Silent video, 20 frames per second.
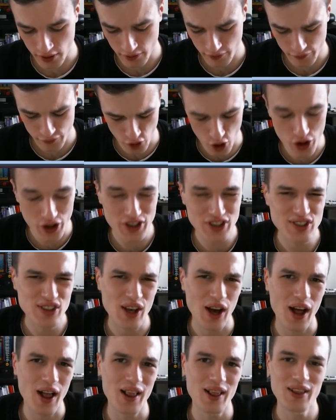Fury
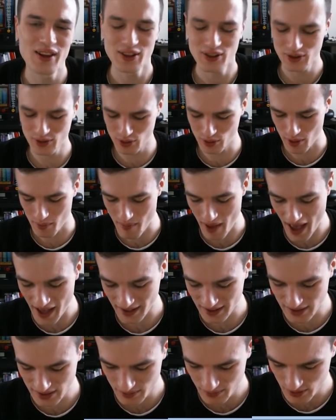Skull to the
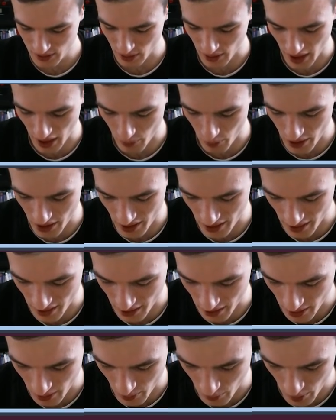max, so that we
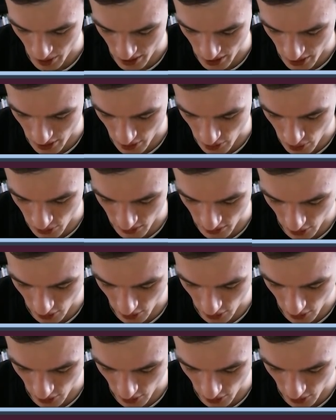use it